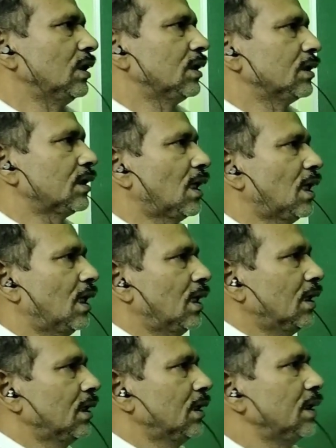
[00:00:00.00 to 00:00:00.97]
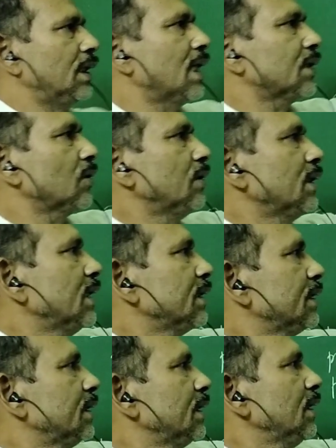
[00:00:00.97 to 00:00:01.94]
the electron
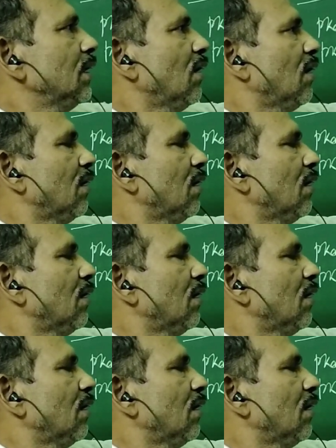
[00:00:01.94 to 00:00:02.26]
density of